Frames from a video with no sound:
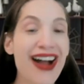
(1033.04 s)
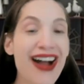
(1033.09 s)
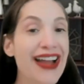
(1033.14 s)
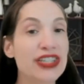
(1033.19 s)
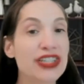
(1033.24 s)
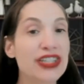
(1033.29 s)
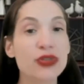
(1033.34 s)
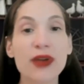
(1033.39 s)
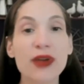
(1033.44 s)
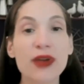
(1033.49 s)
I
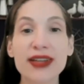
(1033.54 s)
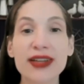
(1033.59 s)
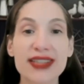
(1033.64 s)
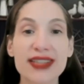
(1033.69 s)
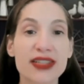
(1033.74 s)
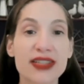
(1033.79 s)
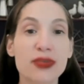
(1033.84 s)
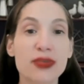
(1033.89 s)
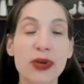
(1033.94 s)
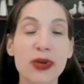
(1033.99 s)
do not
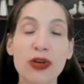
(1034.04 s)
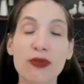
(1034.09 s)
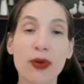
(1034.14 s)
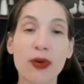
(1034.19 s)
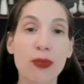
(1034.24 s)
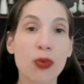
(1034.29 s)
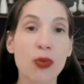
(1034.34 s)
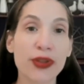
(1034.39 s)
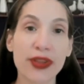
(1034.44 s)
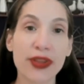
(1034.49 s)
tend to bring
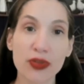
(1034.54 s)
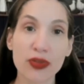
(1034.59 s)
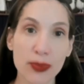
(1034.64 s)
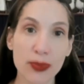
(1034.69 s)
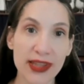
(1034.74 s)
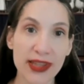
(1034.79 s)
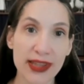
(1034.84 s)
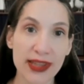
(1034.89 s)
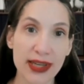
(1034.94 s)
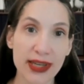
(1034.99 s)
over more than
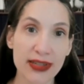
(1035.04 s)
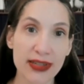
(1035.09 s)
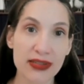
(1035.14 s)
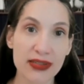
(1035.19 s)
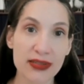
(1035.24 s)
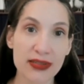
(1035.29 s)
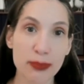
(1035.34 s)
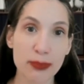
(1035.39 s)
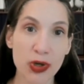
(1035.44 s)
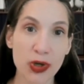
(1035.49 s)
3
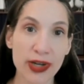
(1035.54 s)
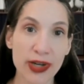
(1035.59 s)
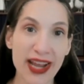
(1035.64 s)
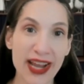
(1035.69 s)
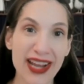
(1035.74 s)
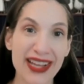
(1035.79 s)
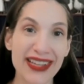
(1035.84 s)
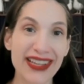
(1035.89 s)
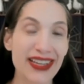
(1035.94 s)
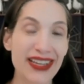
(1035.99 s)
things per
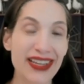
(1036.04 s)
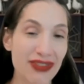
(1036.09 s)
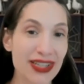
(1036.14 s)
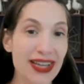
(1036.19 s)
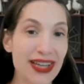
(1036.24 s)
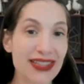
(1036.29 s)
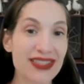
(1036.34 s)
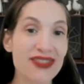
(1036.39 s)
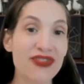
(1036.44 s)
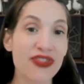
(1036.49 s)
day. Even
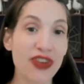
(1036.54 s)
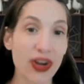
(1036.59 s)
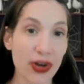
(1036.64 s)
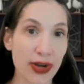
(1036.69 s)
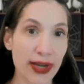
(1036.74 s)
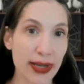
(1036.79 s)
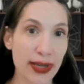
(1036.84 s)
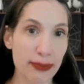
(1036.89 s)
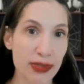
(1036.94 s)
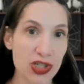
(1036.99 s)
that's
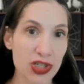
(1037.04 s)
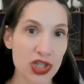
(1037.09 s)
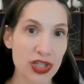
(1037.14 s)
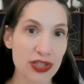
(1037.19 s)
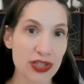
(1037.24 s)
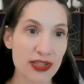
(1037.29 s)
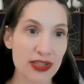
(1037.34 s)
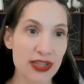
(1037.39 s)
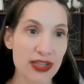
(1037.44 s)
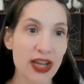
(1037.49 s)
very
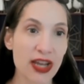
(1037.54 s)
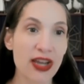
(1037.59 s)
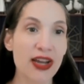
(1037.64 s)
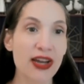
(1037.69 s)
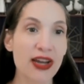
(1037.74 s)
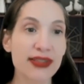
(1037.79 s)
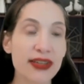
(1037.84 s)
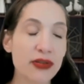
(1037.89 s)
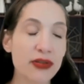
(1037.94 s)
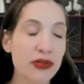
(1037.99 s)
ambitious.
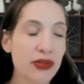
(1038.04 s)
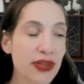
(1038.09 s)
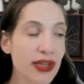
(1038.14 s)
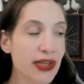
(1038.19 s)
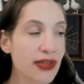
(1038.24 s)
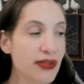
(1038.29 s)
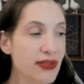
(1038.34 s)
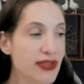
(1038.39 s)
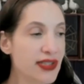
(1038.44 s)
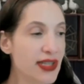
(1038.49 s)
The other
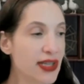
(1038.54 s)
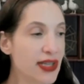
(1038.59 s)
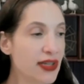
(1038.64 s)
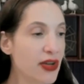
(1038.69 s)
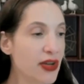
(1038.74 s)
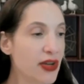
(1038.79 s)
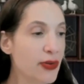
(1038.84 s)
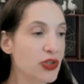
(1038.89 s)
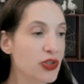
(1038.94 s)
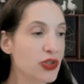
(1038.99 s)
things that
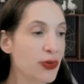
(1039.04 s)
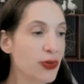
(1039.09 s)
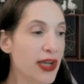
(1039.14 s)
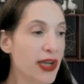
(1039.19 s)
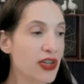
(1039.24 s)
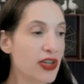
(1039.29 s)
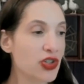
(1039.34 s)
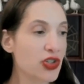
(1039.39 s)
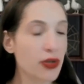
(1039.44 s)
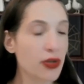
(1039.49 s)
go in
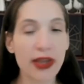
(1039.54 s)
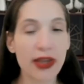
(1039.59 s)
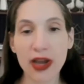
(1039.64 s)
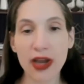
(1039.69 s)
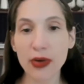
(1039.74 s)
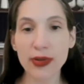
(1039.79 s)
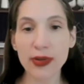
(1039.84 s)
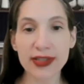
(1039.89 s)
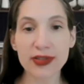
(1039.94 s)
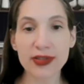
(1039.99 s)
triage are like,
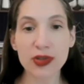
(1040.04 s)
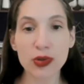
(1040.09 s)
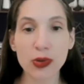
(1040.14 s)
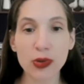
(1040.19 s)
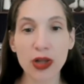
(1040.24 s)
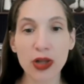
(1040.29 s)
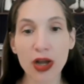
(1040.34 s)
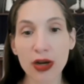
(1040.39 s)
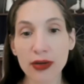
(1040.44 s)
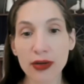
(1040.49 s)
oh, that's a
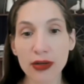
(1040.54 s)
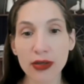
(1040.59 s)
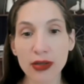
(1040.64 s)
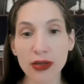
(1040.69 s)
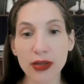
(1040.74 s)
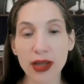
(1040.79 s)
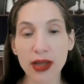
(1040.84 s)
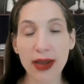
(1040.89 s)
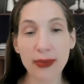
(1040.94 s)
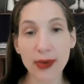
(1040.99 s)
cool
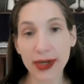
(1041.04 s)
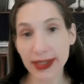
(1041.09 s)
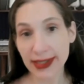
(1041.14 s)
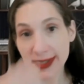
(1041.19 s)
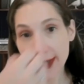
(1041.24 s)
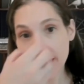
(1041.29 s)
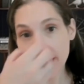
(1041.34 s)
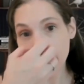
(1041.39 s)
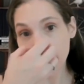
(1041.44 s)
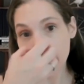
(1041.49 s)
article. I want to
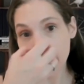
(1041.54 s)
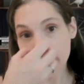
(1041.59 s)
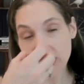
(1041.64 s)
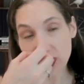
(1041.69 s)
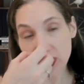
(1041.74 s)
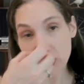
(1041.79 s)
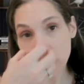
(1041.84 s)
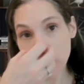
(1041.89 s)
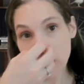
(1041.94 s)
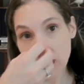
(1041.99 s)
save it
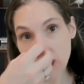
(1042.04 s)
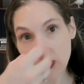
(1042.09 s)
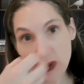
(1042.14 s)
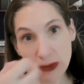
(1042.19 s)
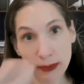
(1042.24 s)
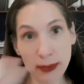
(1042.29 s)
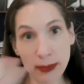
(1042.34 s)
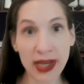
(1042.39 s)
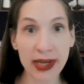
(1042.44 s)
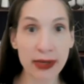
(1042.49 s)
to
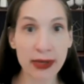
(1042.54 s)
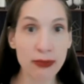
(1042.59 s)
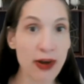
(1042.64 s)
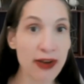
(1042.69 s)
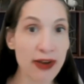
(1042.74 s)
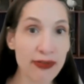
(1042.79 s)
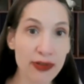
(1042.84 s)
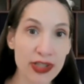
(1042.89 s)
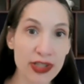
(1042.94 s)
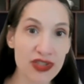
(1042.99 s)
my
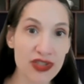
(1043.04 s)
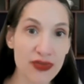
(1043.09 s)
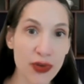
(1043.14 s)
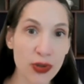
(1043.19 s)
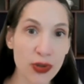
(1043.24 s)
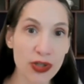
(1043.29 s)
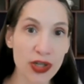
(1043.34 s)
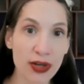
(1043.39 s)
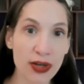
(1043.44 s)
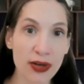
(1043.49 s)
reference
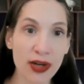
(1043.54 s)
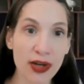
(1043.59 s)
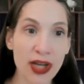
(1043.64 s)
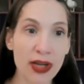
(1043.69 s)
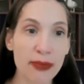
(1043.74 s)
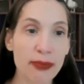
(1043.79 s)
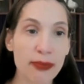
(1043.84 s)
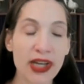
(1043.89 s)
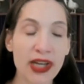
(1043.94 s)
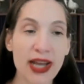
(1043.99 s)
folder,
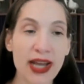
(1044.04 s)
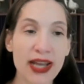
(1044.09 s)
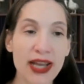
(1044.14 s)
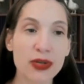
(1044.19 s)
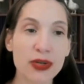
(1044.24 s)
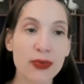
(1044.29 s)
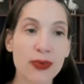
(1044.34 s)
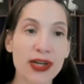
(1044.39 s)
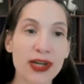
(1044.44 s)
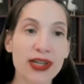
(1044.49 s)
but I
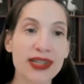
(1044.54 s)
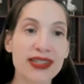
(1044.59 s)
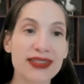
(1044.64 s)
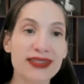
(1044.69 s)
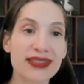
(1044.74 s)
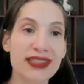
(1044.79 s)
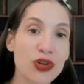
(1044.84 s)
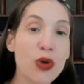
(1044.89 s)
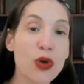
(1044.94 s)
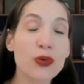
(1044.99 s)
don't want to
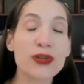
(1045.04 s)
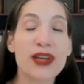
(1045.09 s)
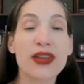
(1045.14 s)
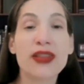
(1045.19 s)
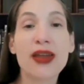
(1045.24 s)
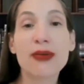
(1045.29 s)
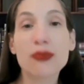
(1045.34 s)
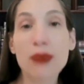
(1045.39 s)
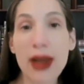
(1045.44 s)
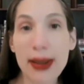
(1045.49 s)
go down
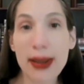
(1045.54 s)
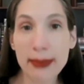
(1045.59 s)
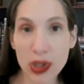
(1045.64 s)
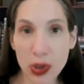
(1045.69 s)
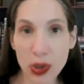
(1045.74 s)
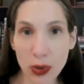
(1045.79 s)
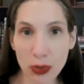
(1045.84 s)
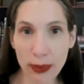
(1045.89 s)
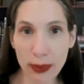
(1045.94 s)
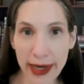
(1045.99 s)
that rabbit
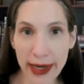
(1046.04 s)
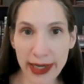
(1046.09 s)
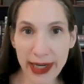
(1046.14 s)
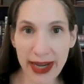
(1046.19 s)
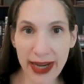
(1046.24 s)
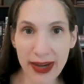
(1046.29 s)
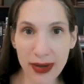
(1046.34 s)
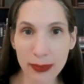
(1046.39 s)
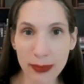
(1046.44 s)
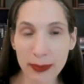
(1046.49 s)
hole right
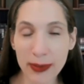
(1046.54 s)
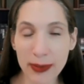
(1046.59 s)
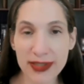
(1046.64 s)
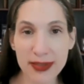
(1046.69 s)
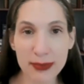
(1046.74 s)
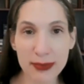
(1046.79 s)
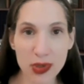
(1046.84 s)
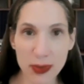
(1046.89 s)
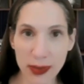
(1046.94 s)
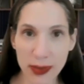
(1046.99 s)
now because
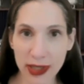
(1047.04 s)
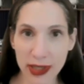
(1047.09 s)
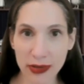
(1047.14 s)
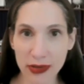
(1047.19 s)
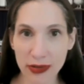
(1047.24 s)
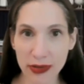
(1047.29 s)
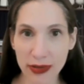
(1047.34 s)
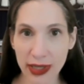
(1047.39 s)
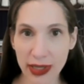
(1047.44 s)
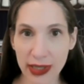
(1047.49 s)
I'm doing
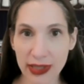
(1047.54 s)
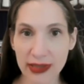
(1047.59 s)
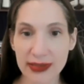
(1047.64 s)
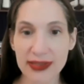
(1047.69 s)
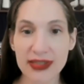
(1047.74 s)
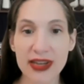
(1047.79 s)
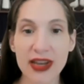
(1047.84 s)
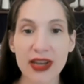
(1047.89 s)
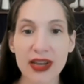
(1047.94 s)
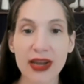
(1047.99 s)
other
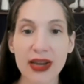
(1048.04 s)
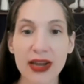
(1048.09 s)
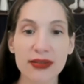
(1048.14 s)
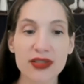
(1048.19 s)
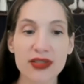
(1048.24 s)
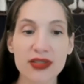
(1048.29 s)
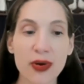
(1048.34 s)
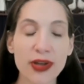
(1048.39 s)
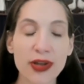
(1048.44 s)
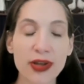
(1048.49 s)
things.
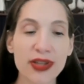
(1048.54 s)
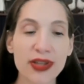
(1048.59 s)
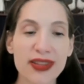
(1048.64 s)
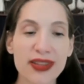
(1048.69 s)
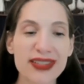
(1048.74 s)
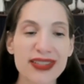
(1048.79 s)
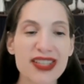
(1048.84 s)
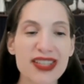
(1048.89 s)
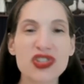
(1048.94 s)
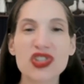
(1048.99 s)
So all the
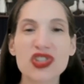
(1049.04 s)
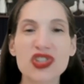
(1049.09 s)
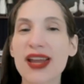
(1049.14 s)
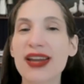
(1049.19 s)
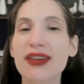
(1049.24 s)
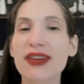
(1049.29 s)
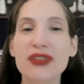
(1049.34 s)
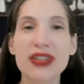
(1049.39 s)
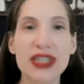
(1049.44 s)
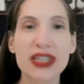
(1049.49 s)
things that just
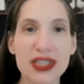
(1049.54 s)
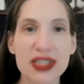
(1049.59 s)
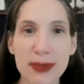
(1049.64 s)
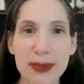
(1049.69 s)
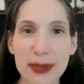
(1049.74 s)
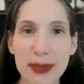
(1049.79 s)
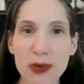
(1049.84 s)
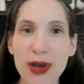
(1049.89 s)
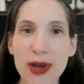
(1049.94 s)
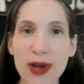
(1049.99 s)
kind of need to
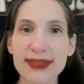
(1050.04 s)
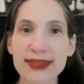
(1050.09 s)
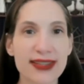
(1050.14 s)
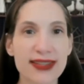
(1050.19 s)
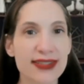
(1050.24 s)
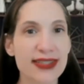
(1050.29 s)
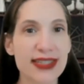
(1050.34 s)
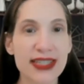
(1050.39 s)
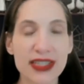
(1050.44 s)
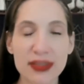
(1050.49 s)
be
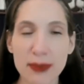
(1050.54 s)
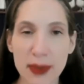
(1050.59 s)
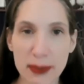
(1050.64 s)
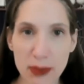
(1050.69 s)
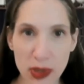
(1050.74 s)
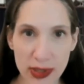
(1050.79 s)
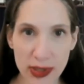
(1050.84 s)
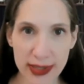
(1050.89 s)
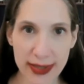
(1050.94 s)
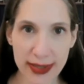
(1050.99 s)
processed, need to be
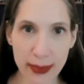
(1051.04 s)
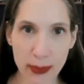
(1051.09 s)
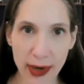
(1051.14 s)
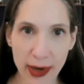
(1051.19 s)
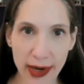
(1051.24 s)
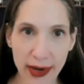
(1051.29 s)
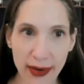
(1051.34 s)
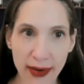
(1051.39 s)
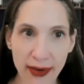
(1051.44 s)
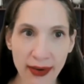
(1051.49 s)
put
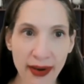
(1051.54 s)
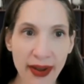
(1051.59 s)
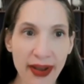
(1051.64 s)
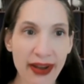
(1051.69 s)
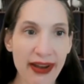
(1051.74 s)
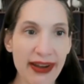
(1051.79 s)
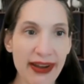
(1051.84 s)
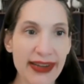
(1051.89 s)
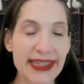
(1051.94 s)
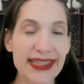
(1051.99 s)
somewhere,
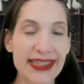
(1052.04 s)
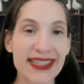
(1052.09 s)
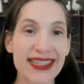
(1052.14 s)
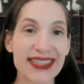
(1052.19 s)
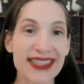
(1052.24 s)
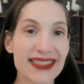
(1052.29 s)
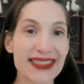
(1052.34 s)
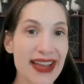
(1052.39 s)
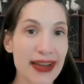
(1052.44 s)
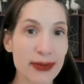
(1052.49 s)
I need to
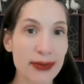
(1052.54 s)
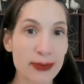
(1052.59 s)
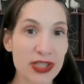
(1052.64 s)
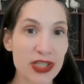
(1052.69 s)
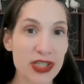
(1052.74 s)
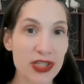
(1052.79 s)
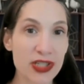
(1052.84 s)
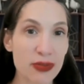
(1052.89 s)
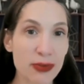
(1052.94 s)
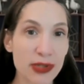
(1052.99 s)
decide what
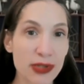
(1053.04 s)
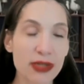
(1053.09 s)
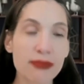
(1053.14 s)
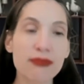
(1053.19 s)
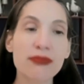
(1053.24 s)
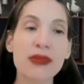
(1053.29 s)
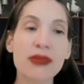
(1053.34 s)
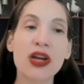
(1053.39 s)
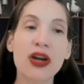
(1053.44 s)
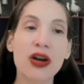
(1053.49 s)
to do with
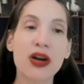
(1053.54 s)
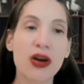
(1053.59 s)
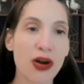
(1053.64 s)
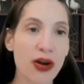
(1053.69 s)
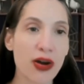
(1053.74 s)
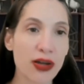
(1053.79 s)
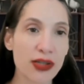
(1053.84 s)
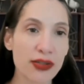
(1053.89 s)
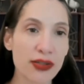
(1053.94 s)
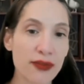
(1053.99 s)
them.
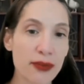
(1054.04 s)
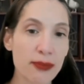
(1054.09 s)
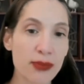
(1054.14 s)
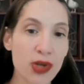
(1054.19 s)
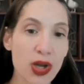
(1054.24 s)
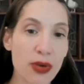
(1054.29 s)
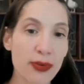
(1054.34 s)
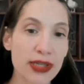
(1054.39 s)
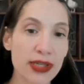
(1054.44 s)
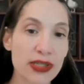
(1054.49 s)
All of them
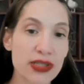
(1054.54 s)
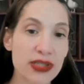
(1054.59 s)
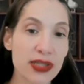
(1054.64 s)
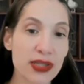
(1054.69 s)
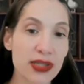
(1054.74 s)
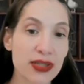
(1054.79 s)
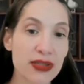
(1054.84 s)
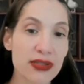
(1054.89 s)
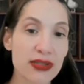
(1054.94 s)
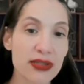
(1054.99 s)
go into
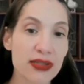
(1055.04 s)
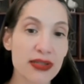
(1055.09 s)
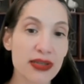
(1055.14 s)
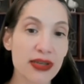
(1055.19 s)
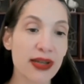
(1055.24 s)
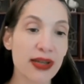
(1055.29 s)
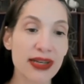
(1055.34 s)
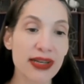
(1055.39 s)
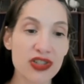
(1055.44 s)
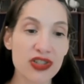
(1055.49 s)
this
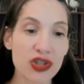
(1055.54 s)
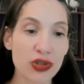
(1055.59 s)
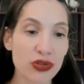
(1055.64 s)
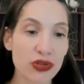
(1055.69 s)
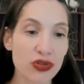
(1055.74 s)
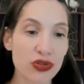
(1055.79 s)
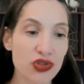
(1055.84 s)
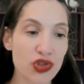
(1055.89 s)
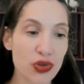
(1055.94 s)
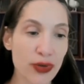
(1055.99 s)

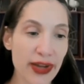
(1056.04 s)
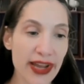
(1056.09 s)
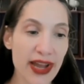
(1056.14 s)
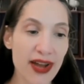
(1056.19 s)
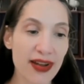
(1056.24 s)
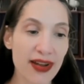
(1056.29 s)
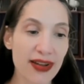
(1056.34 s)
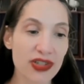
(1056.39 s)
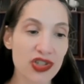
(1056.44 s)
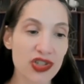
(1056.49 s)
initial
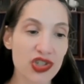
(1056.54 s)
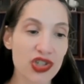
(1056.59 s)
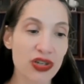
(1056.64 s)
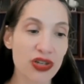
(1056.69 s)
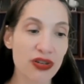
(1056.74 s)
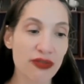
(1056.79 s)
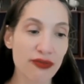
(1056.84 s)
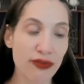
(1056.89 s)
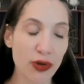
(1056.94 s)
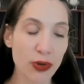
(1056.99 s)
triage
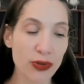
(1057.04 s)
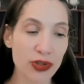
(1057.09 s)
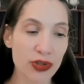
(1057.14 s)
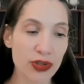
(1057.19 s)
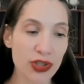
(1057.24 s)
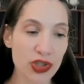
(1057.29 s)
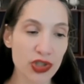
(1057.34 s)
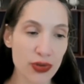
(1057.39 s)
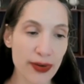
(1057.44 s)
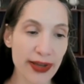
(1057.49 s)

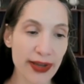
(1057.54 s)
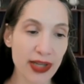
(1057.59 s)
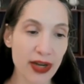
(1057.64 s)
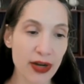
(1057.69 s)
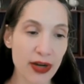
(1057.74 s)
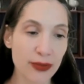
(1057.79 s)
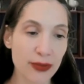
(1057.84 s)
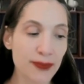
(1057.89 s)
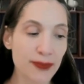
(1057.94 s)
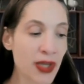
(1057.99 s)
folder in
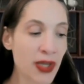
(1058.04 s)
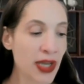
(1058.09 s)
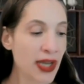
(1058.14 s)
Trello.